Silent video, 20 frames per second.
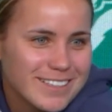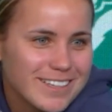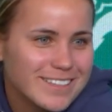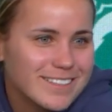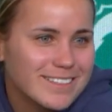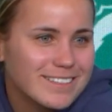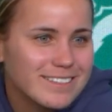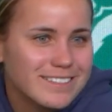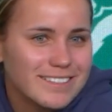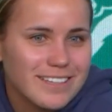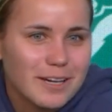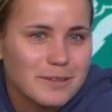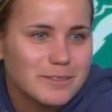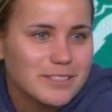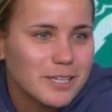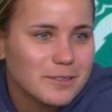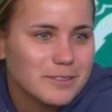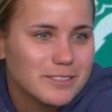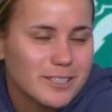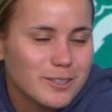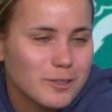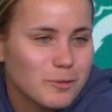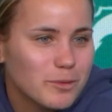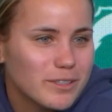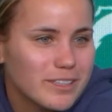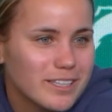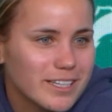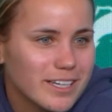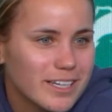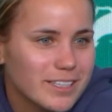and that was, like, the
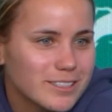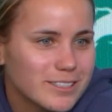one thing I